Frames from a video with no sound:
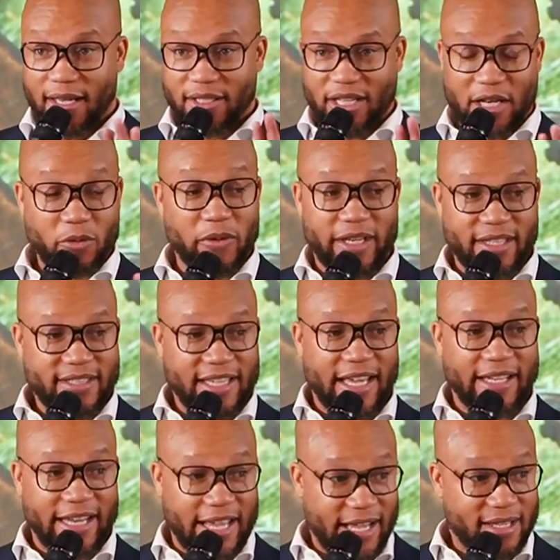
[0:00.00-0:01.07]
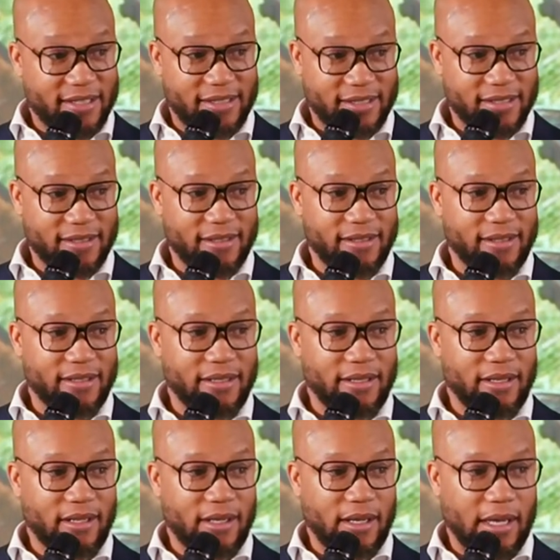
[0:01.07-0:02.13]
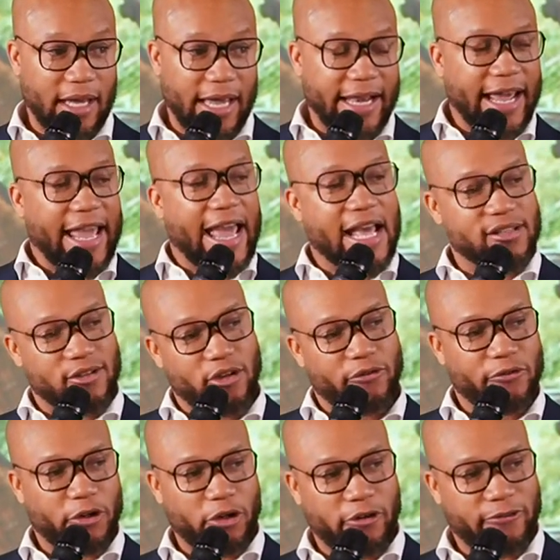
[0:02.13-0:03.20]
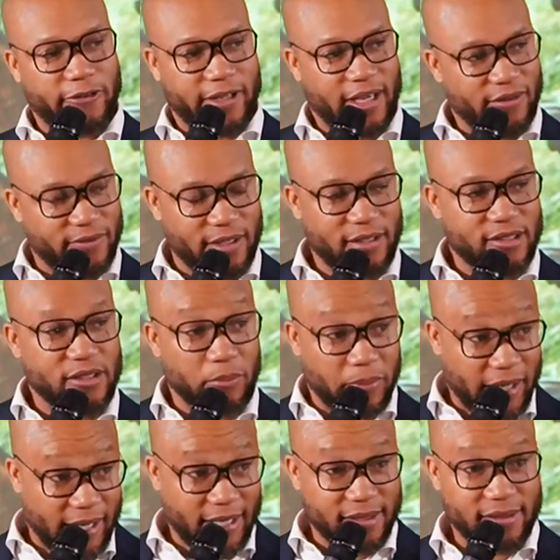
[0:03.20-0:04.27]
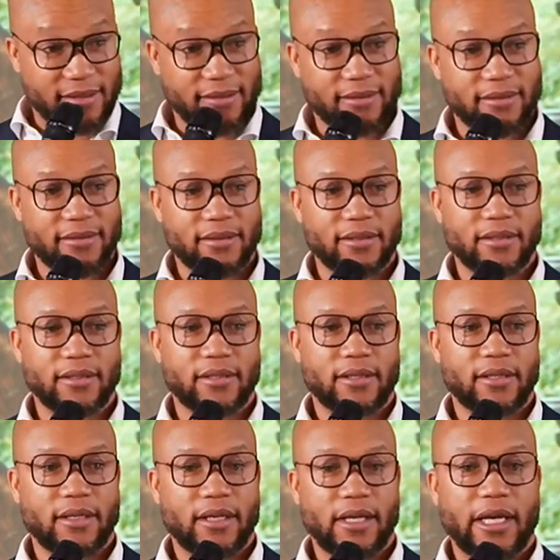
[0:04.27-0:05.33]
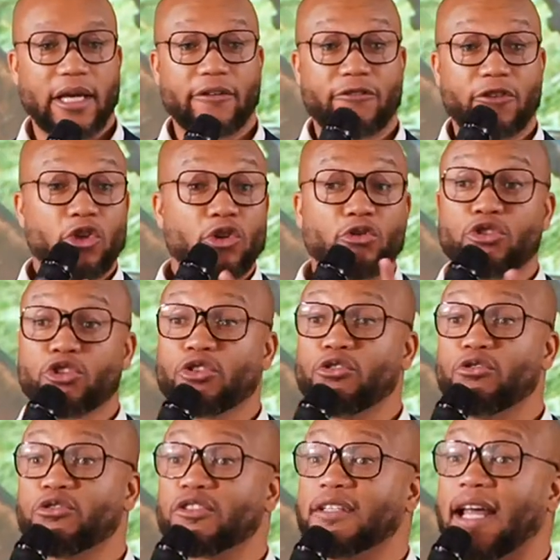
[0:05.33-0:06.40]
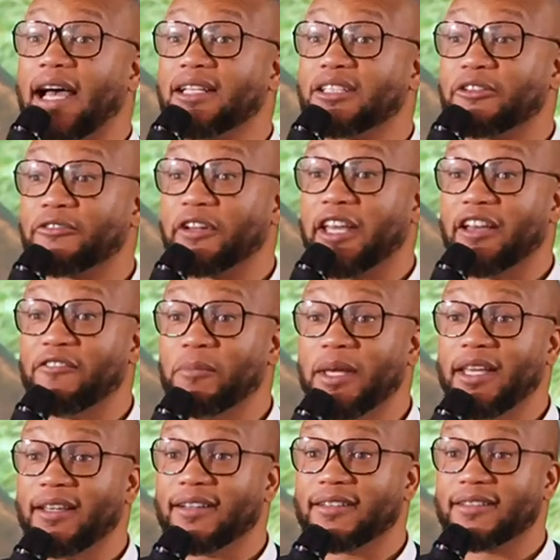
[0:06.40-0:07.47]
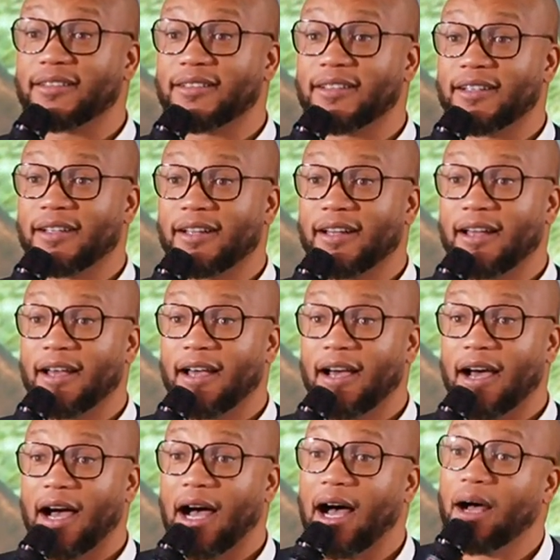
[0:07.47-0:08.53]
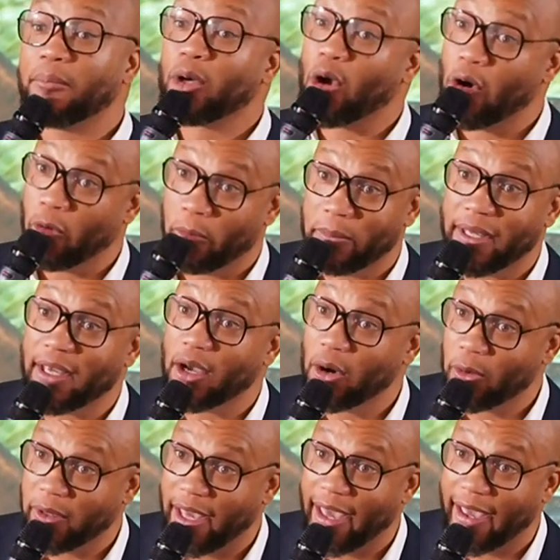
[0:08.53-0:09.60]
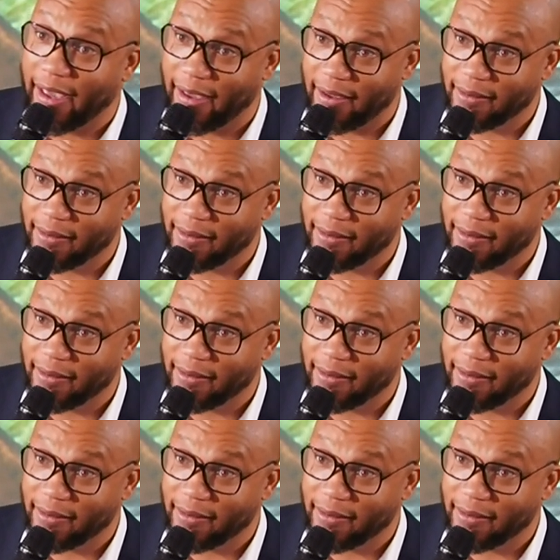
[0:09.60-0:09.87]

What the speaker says: Check what he said next. And I ask you for your forgiveness, but if you choose not to forgive me, I'm going to be okay.